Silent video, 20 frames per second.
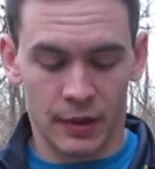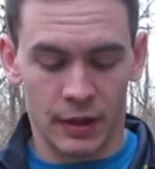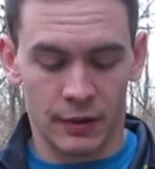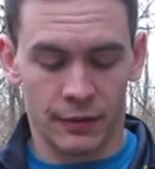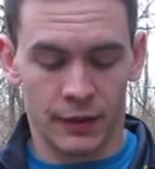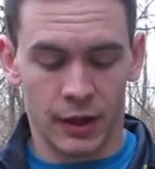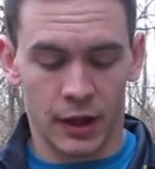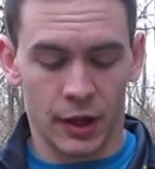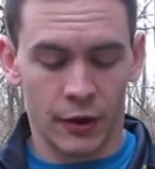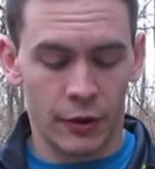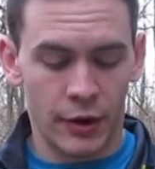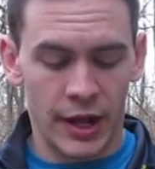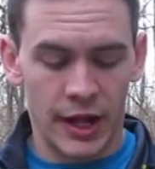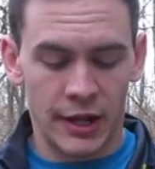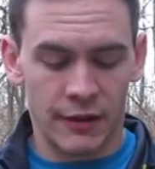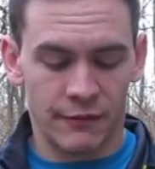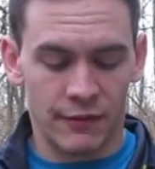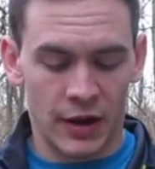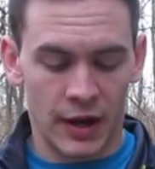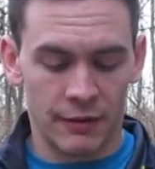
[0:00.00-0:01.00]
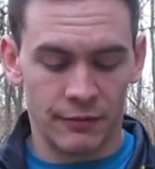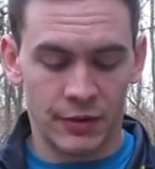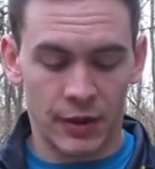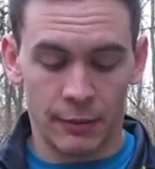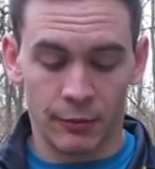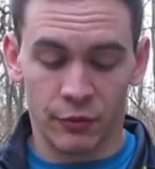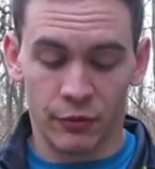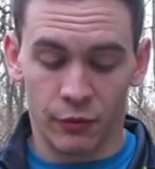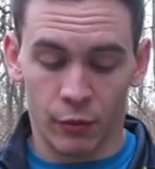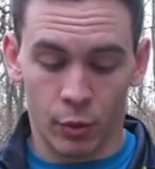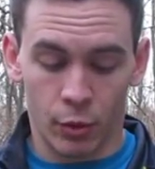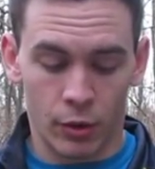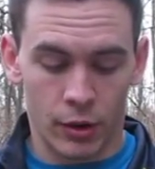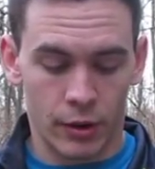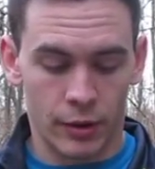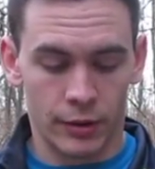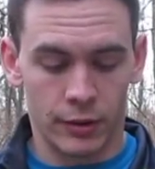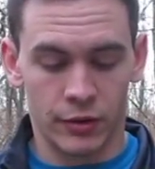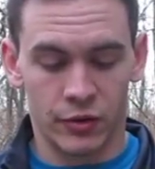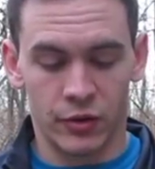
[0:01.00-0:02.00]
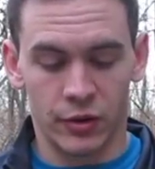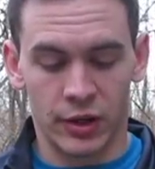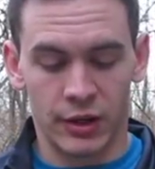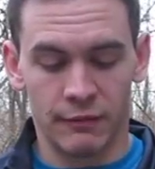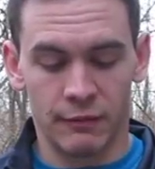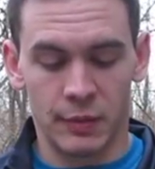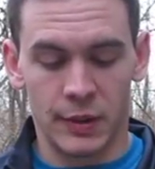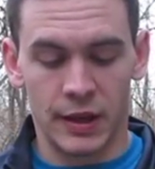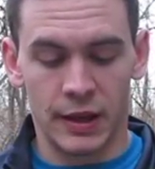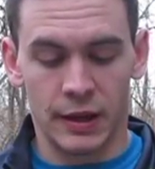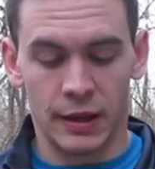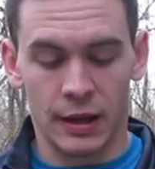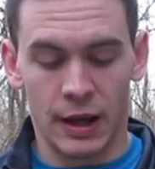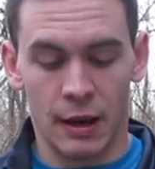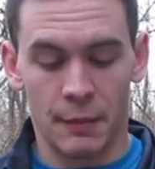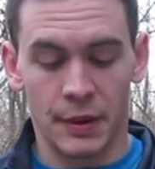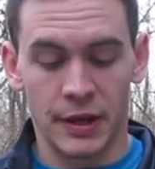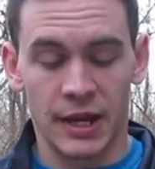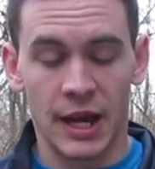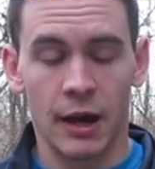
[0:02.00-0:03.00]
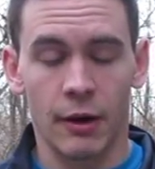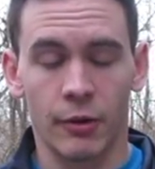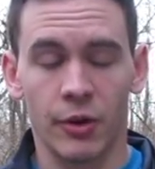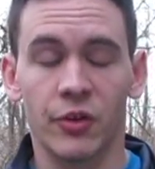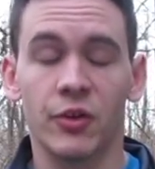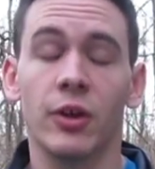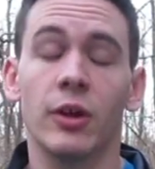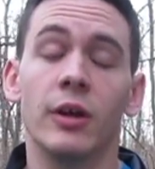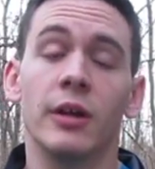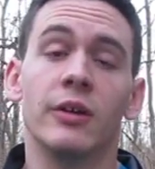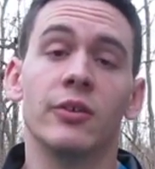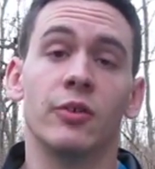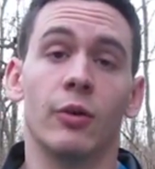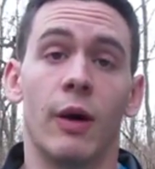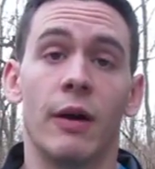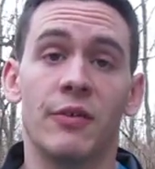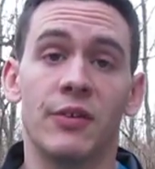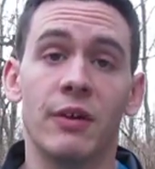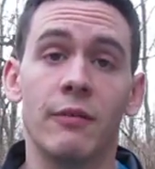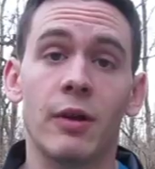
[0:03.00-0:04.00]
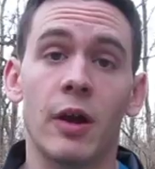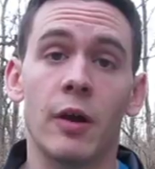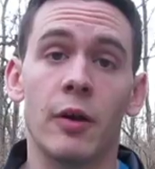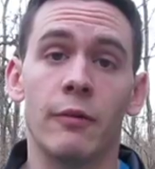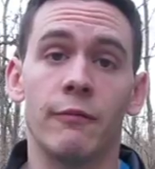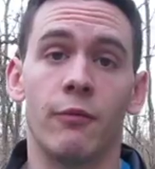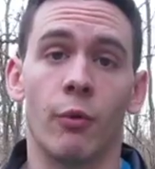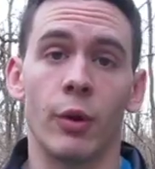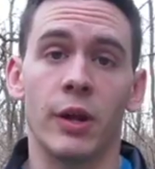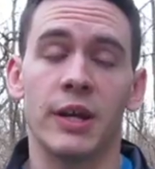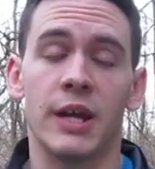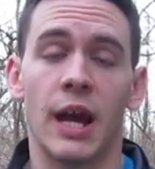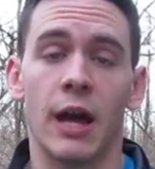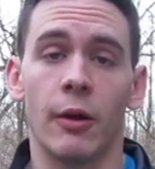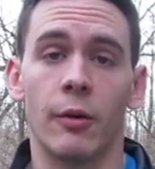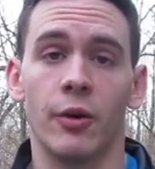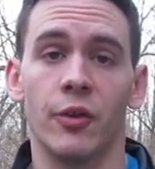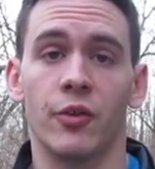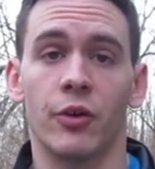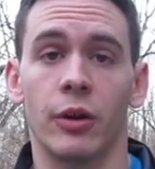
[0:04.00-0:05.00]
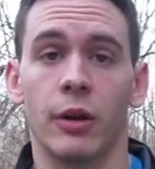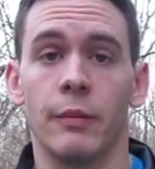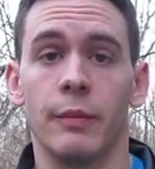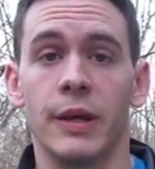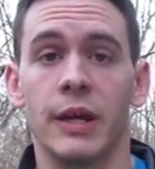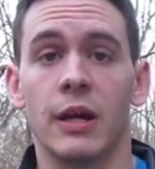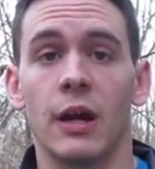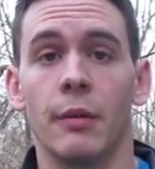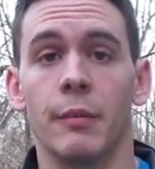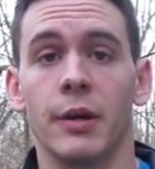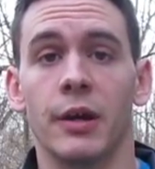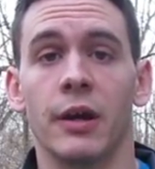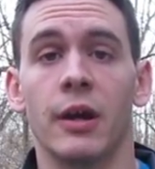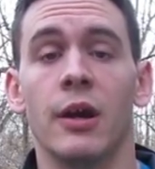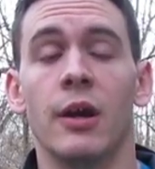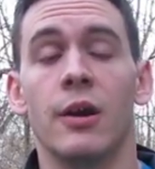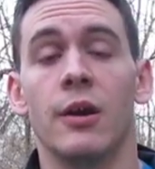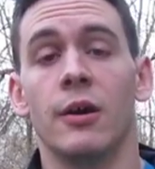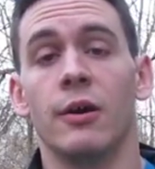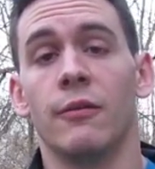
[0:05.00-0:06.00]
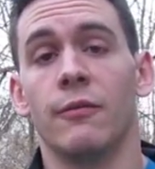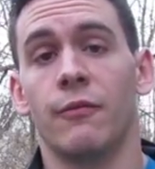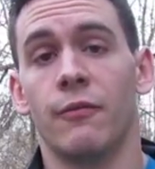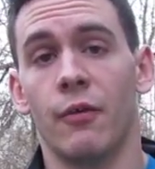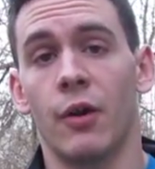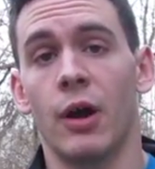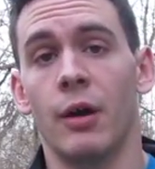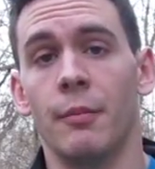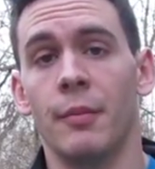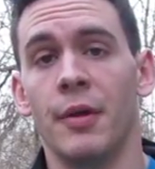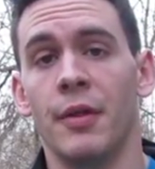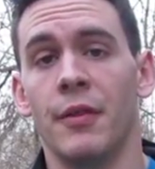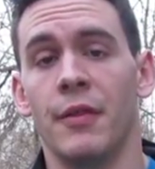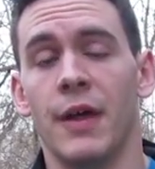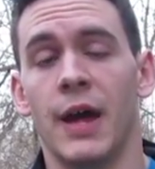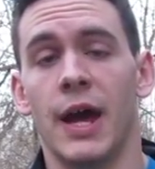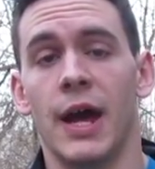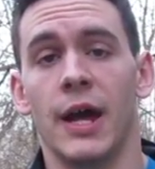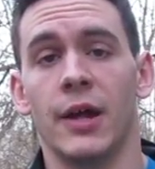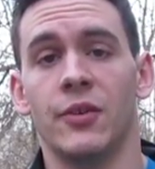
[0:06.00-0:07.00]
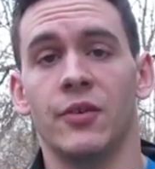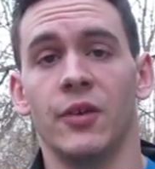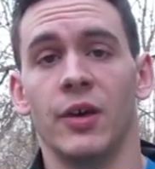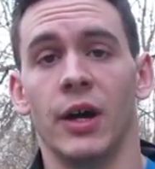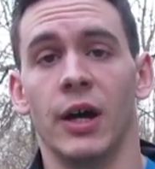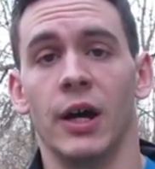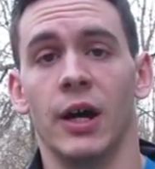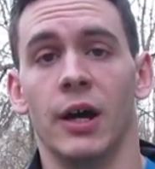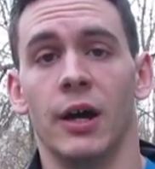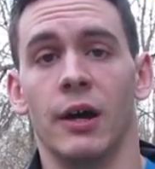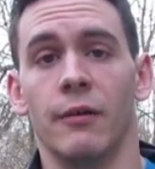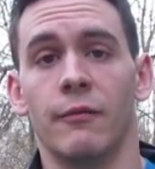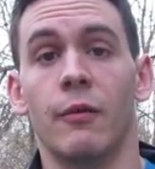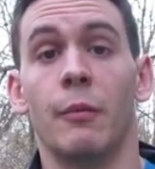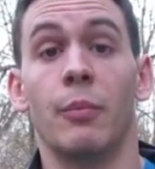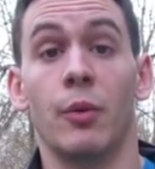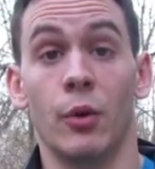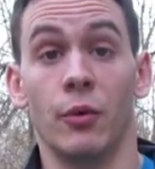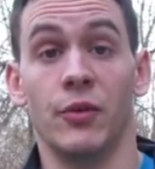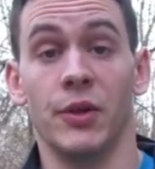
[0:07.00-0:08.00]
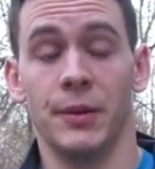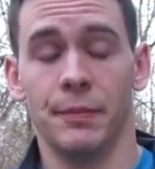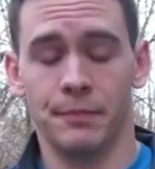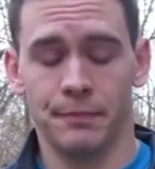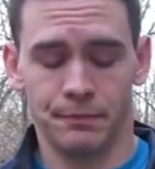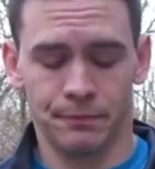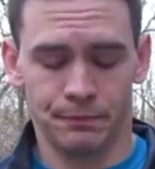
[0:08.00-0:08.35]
the 185 times 4 to give me how many calories. So 740 calories are going to be coming from that from protein.